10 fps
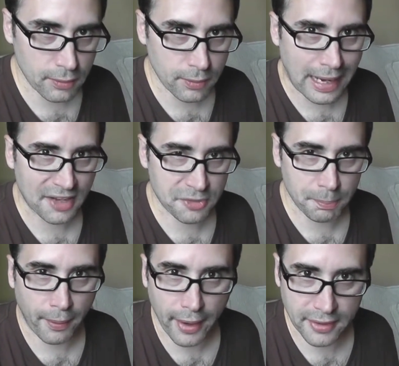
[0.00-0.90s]
rat's
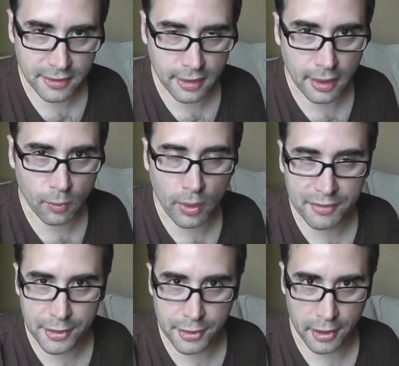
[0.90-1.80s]
butt
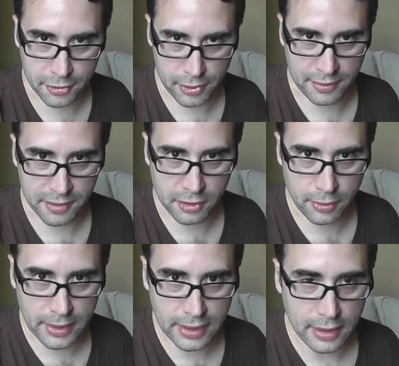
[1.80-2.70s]
whether or not you have a
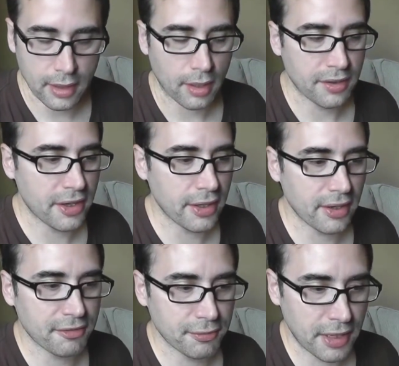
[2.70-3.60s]
degree. They
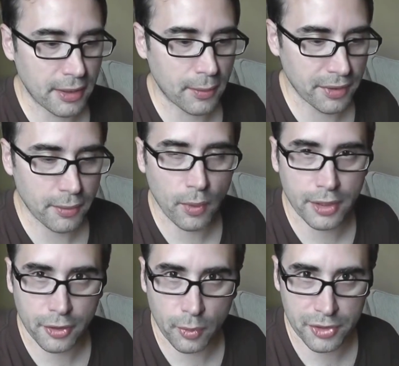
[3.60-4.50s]
want
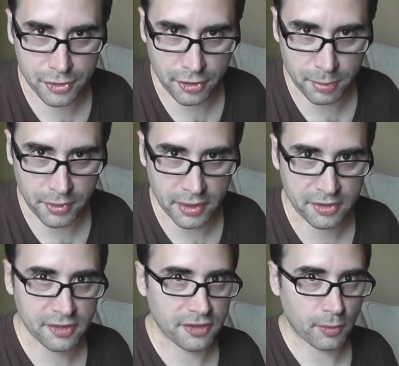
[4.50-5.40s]
to know what your
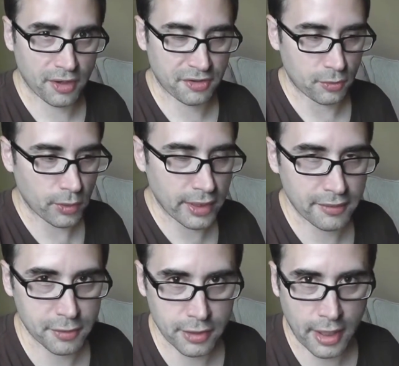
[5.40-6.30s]
experience is. They want to say, what
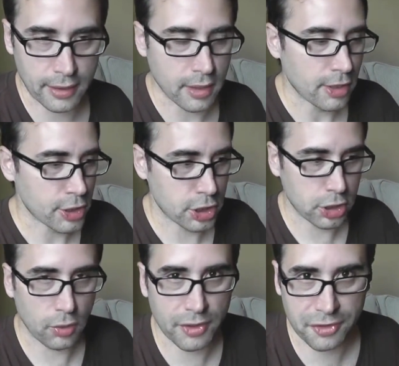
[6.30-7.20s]
have you done?
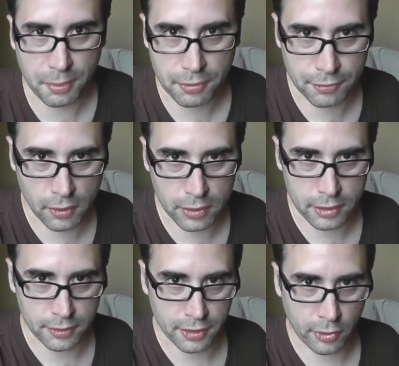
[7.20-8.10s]
Show us a
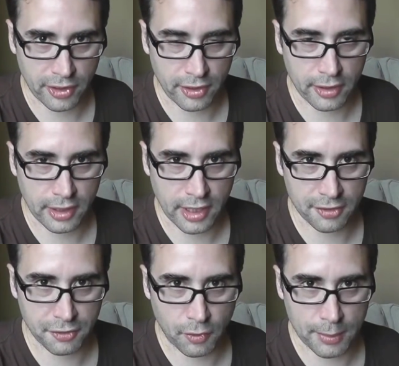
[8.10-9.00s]
portfolio in the
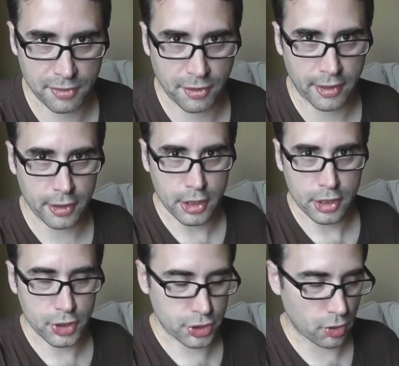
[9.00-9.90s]
case of web designer.
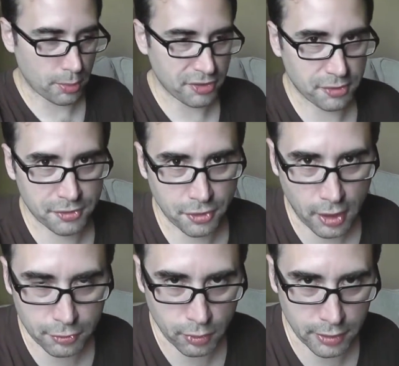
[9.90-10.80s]
Show me some
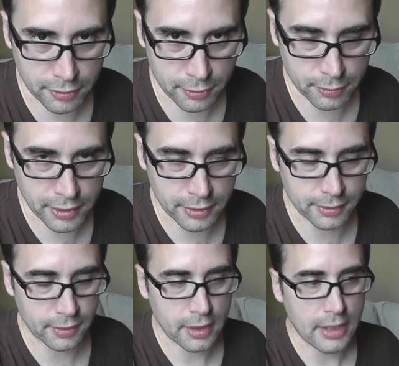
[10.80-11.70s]
software you've
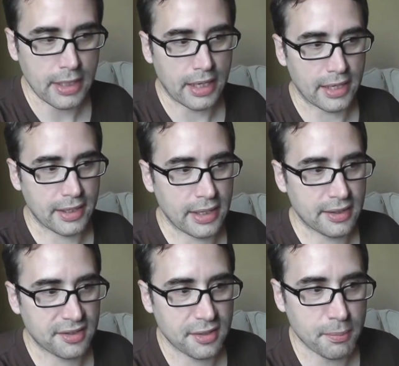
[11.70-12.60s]
written. And
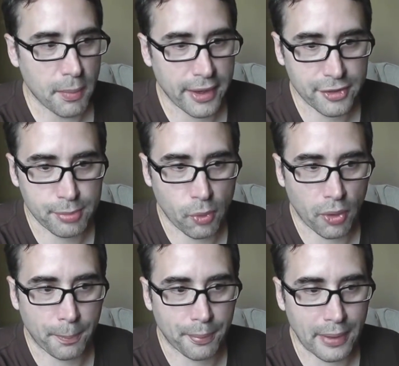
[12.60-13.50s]
it's much
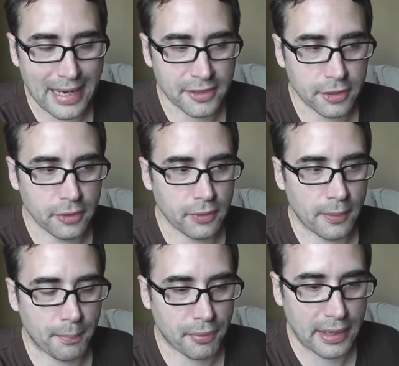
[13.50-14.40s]
more practical
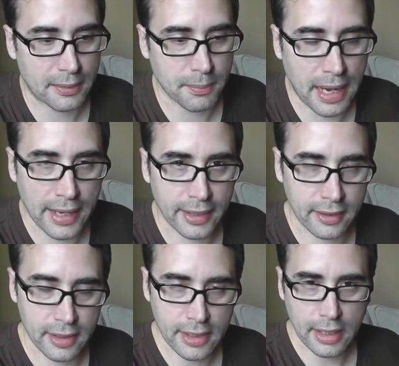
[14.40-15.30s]
and pragmatic